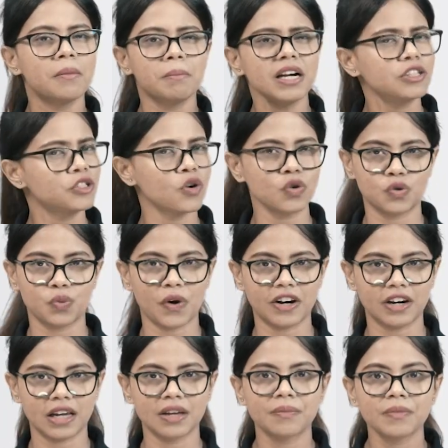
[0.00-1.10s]
But don't
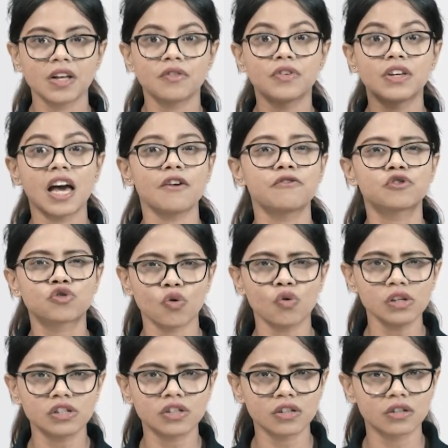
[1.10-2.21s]
worry, we have
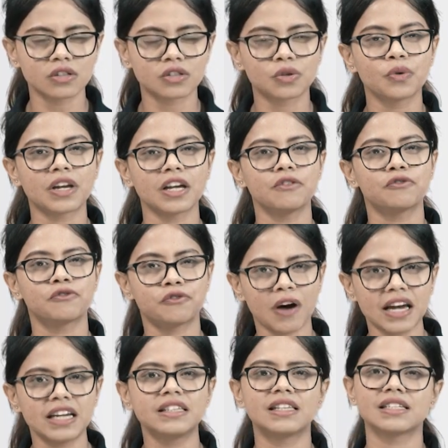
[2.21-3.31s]
soldiers who can
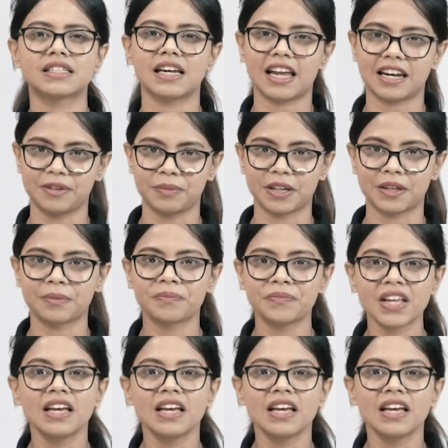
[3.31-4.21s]
fight this enemy.